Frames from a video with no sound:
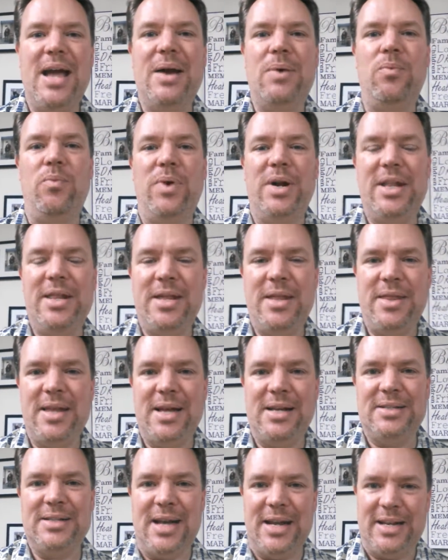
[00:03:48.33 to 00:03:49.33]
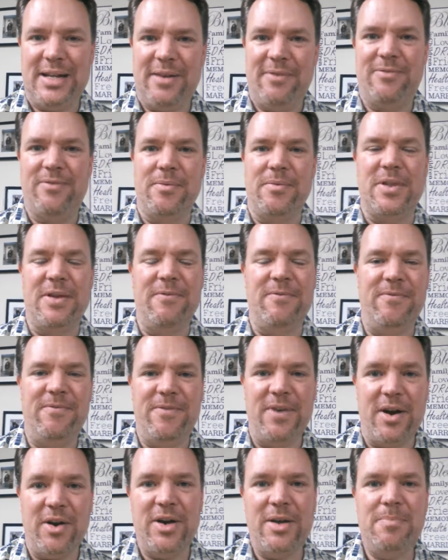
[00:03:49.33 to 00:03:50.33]
one of the things I did from the
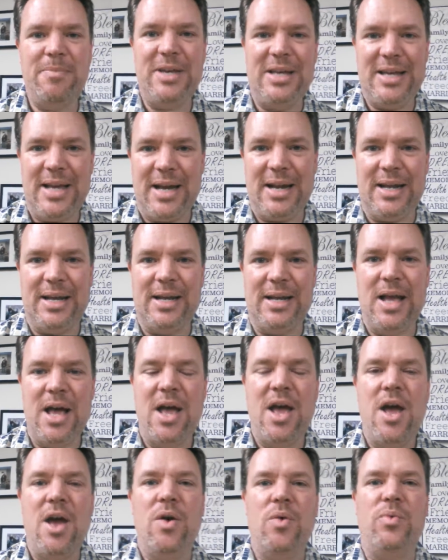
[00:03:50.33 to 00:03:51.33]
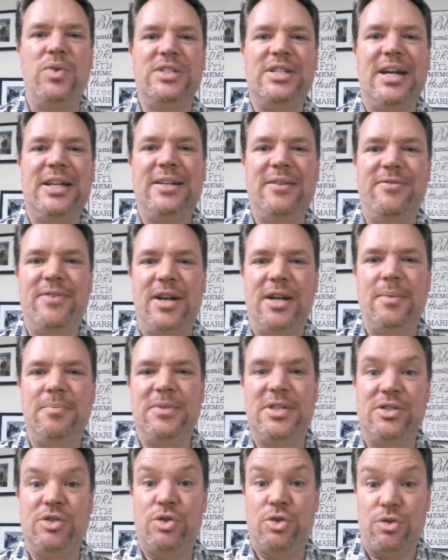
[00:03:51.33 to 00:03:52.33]
very beginning was I developed
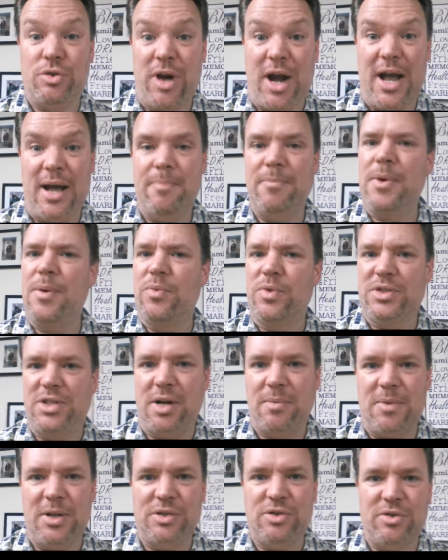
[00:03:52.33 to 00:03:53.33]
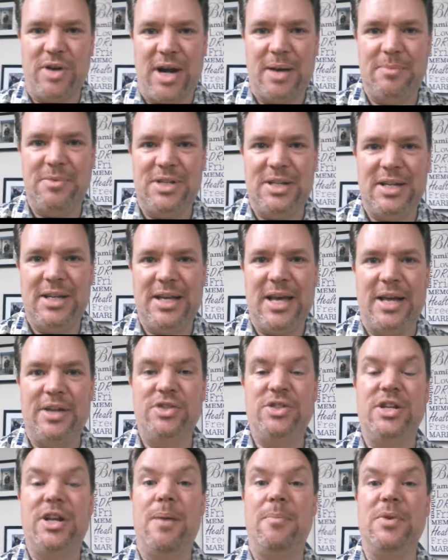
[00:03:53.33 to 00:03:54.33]
this tribe. Remember, we're talking about tribe
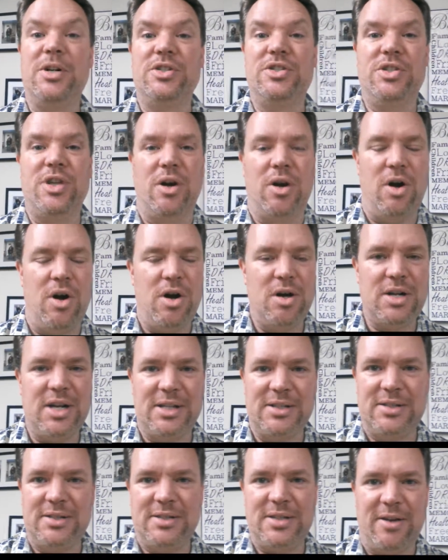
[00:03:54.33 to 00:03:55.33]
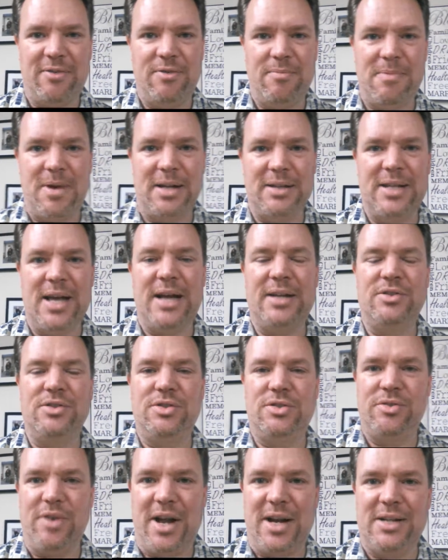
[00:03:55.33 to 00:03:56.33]
syndication. I'm going to share all kinds of stuff about that and
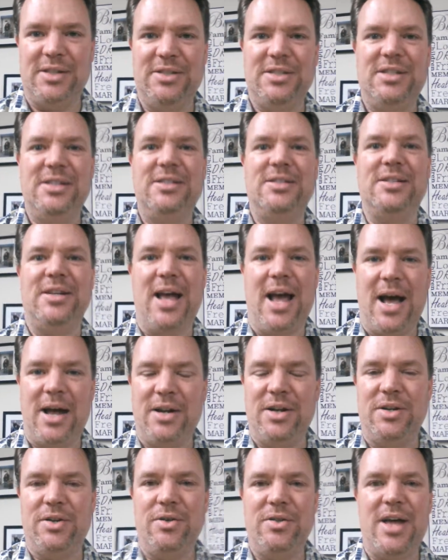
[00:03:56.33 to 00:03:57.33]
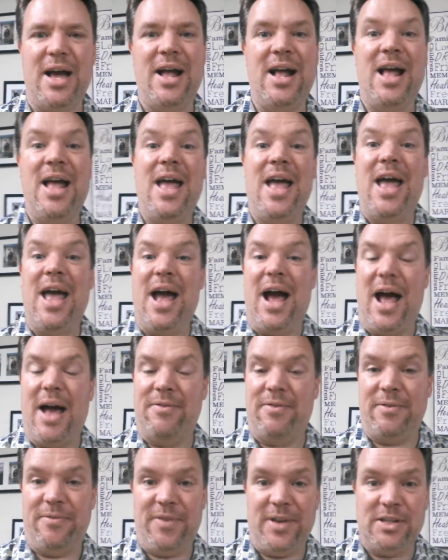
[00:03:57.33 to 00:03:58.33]
strategies and how to do that. I
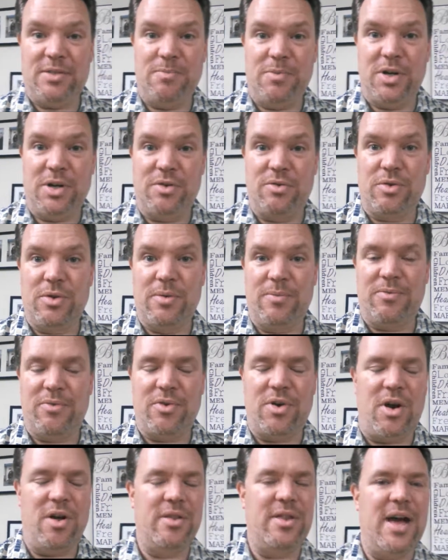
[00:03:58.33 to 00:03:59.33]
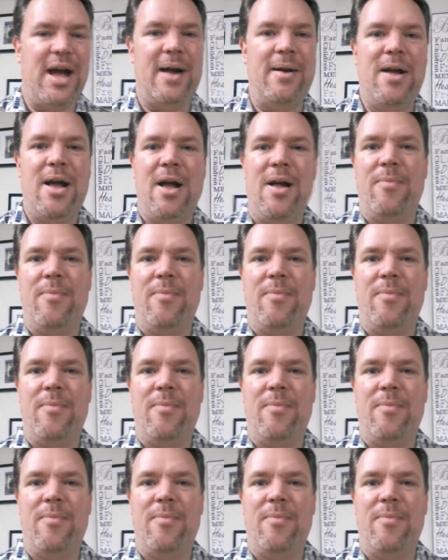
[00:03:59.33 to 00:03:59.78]
have a Facebook group for all that.